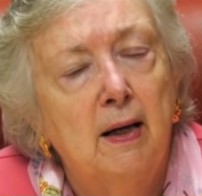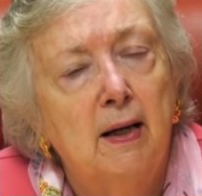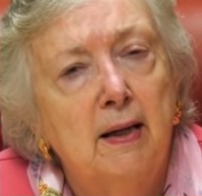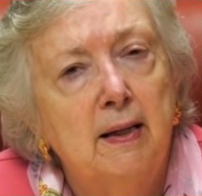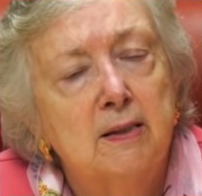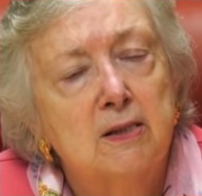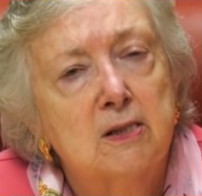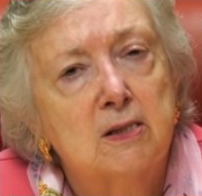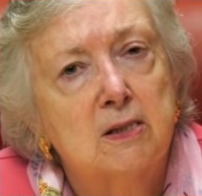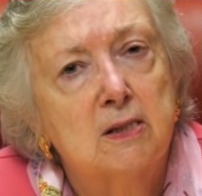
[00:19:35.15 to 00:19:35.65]

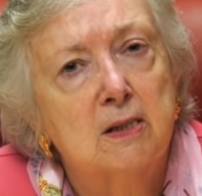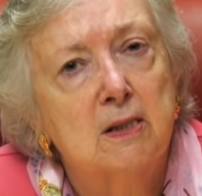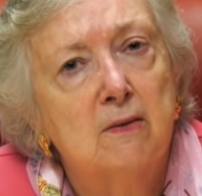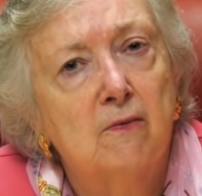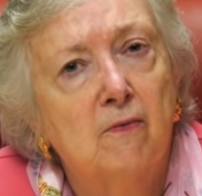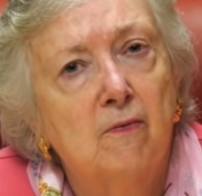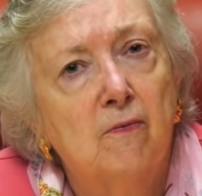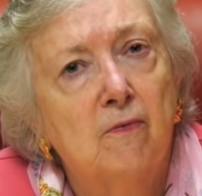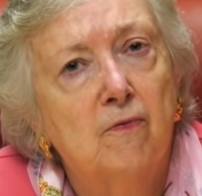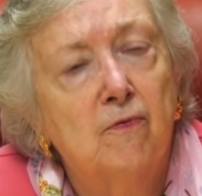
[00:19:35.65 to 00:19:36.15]
It's
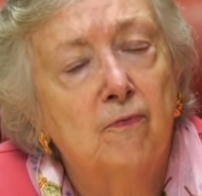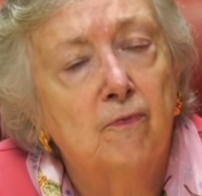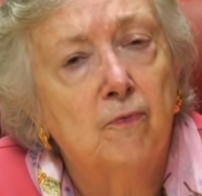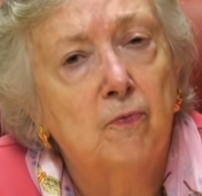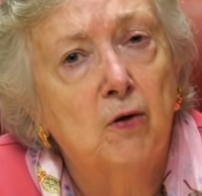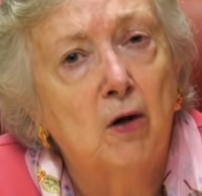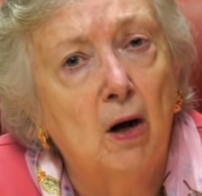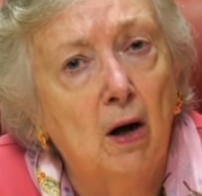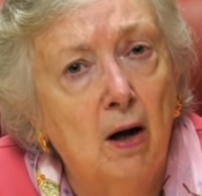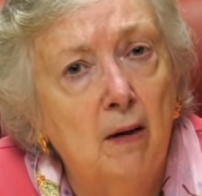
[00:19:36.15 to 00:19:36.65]

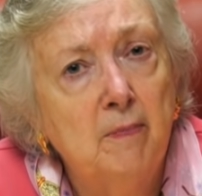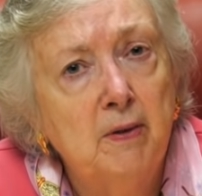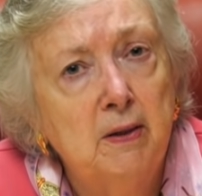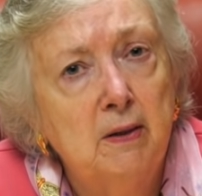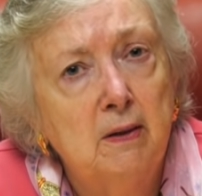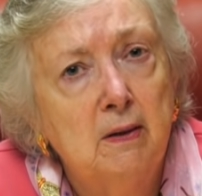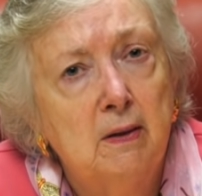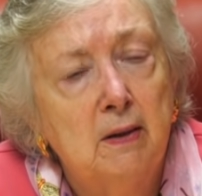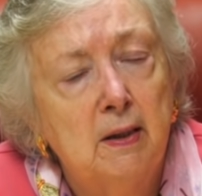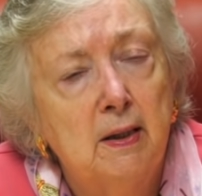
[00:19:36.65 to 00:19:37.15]

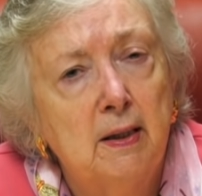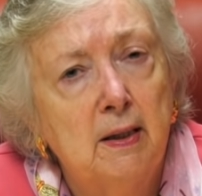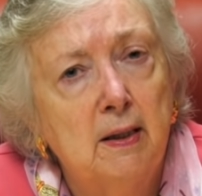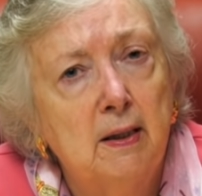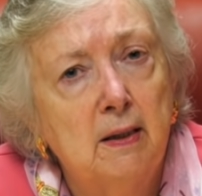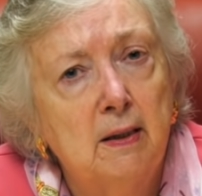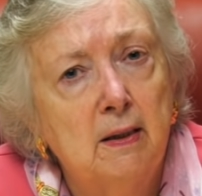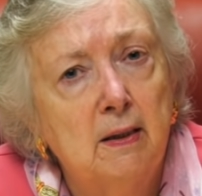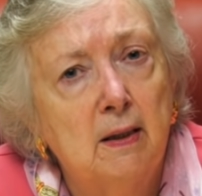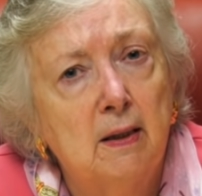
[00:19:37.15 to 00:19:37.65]
common
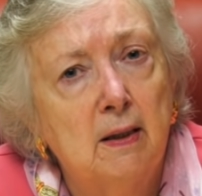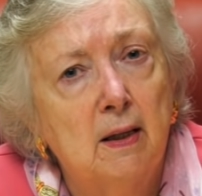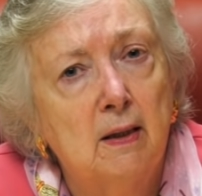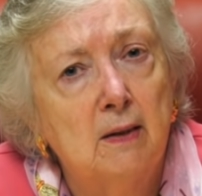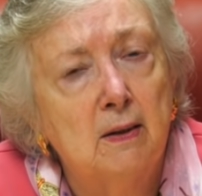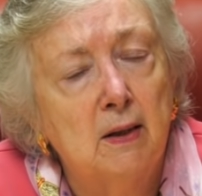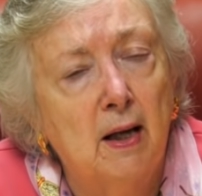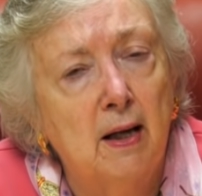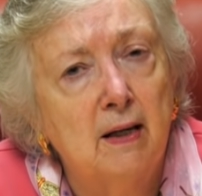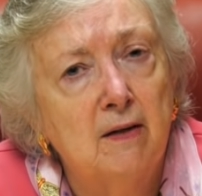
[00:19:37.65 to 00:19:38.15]
in a
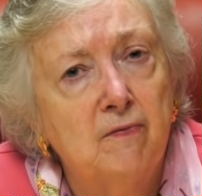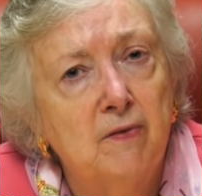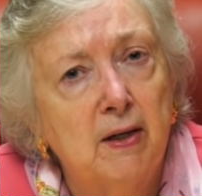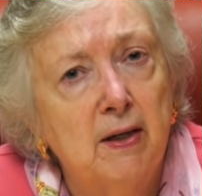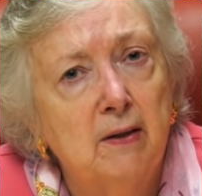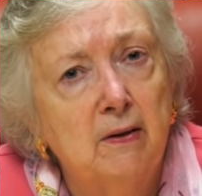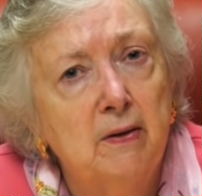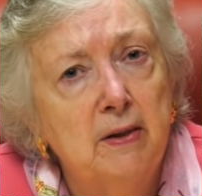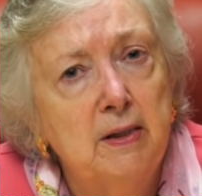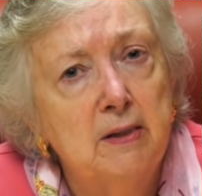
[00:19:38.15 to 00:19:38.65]
lot of
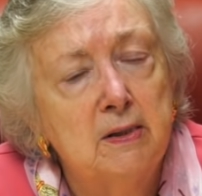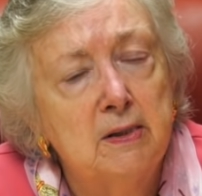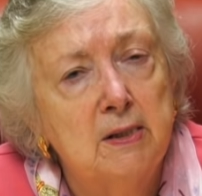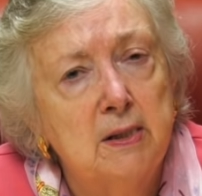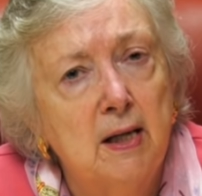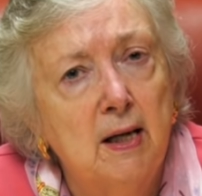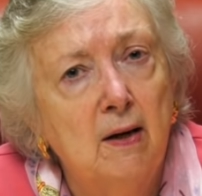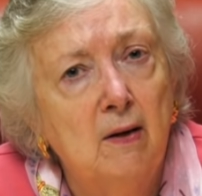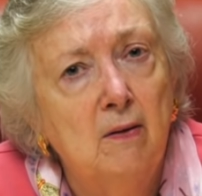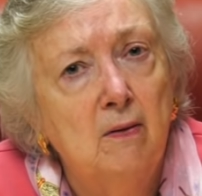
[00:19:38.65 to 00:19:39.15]
areas
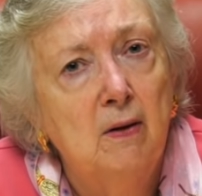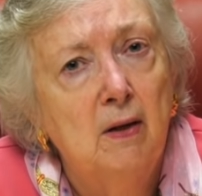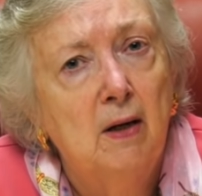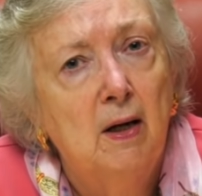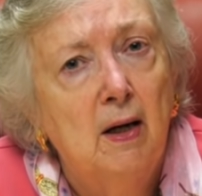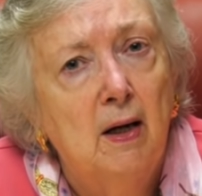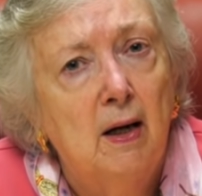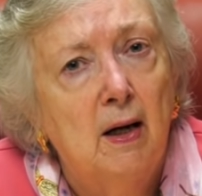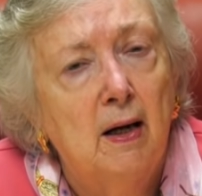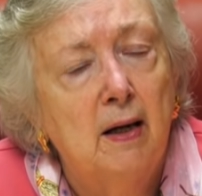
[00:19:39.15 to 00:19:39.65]
now.
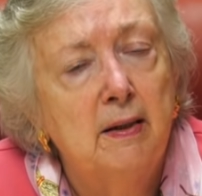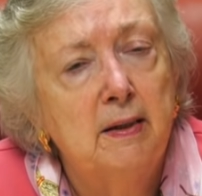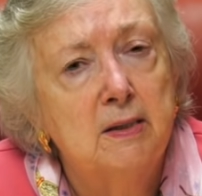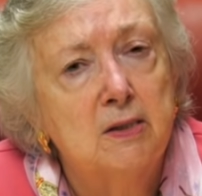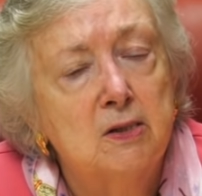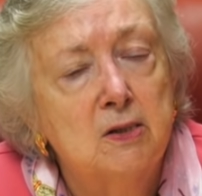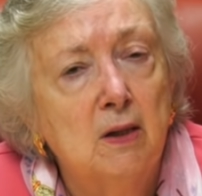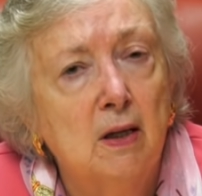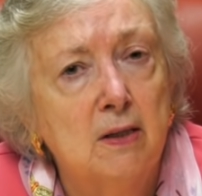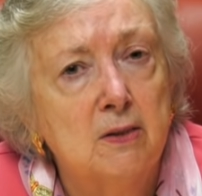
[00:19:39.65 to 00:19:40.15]

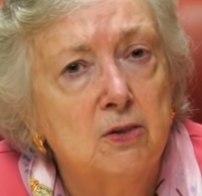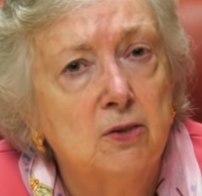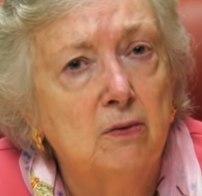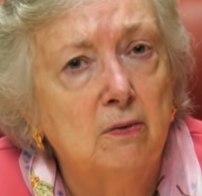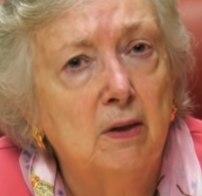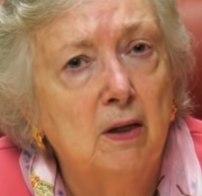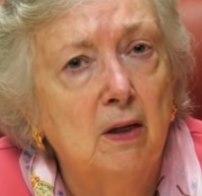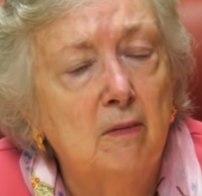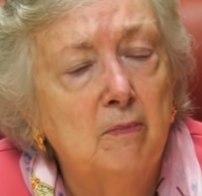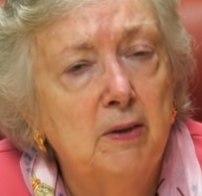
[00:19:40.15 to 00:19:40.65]
It's not so
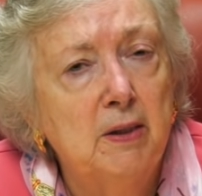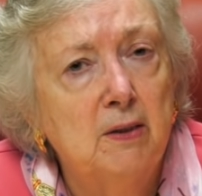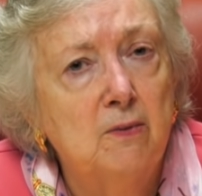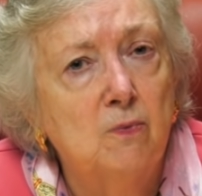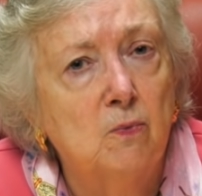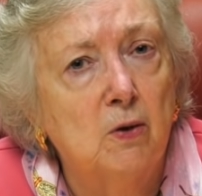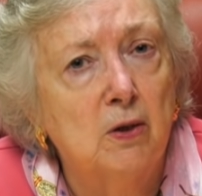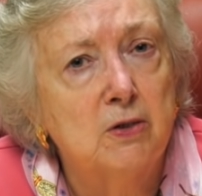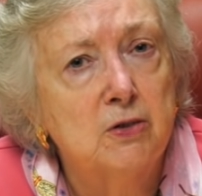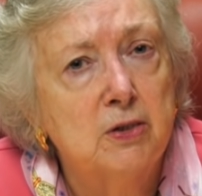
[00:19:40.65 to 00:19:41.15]
common
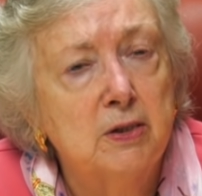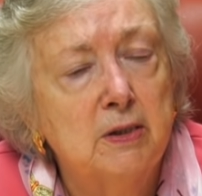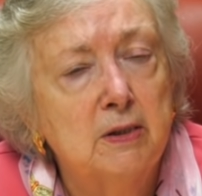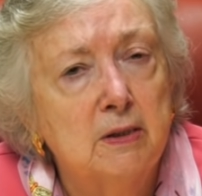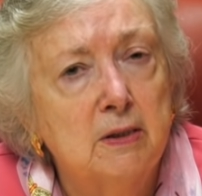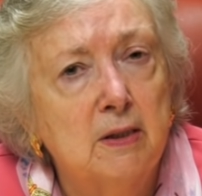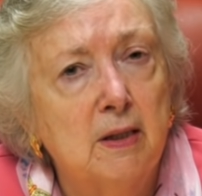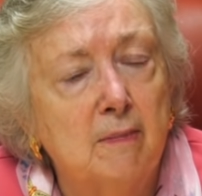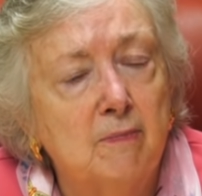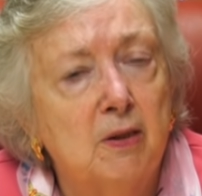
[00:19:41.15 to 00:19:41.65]
in
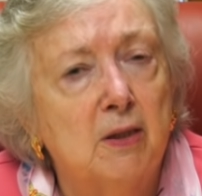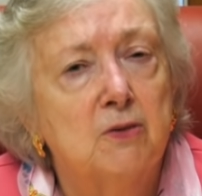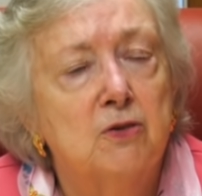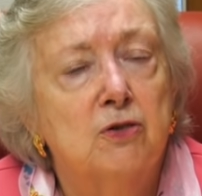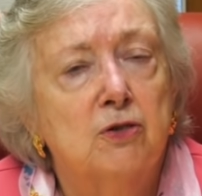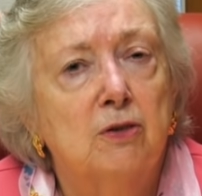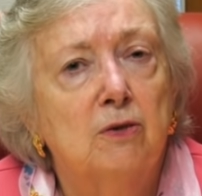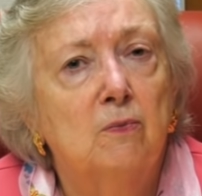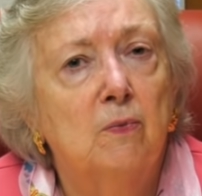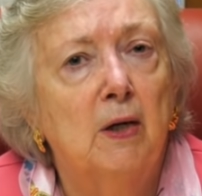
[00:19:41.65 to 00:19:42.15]
Washington. I'm not
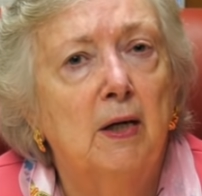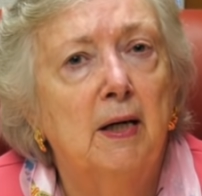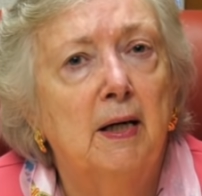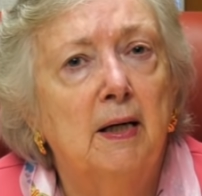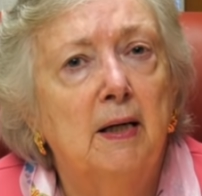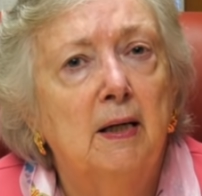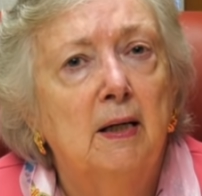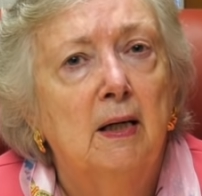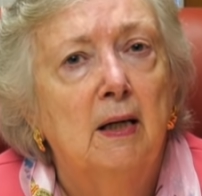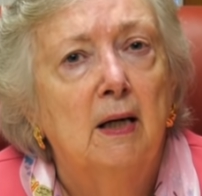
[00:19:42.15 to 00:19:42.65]
sure
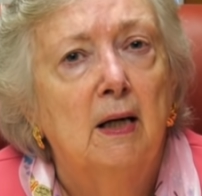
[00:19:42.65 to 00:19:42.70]
why,